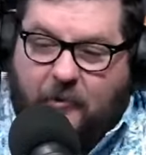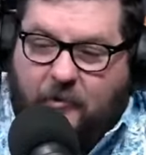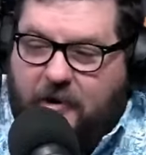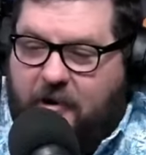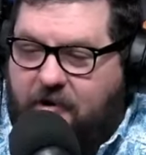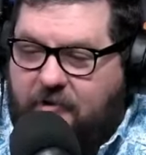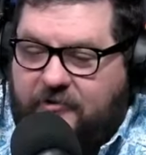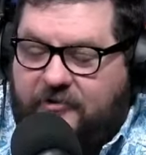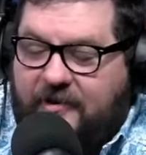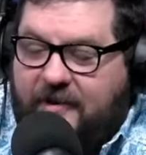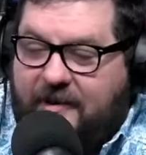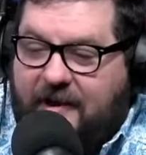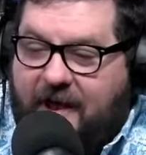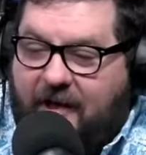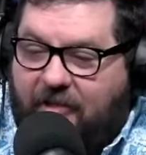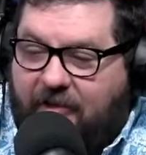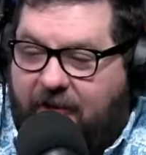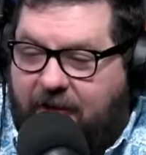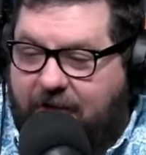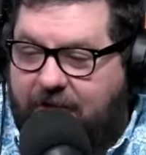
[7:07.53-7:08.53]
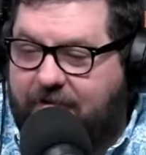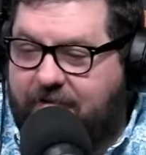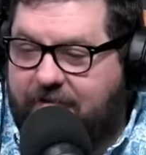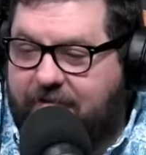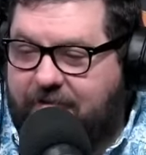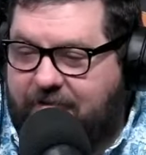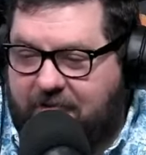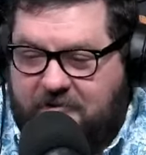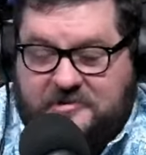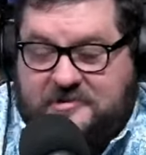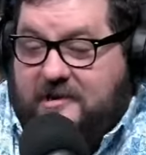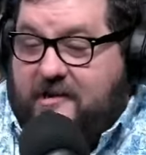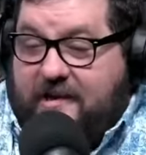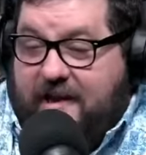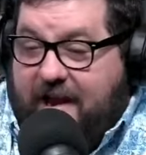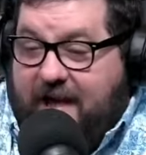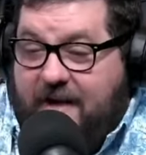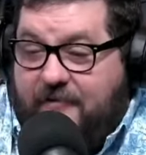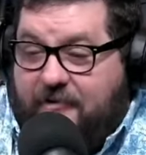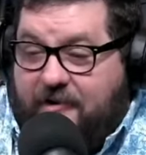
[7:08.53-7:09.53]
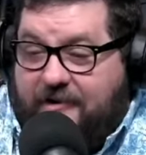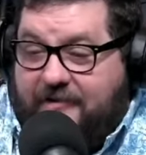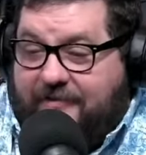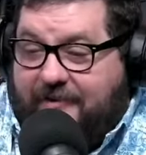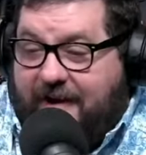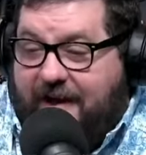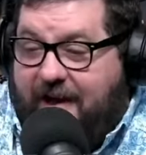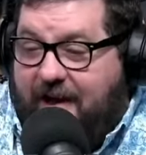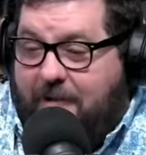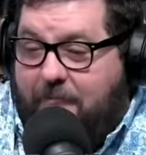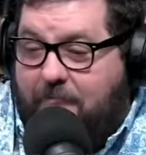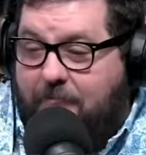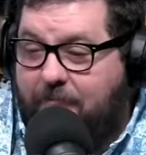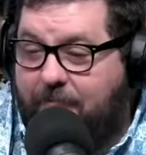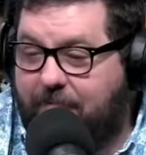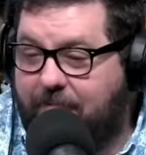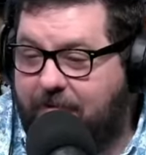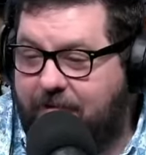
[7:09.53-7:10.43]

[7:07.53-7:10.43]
Yeah, we're going to go see Nelly. You're still going to have a good time.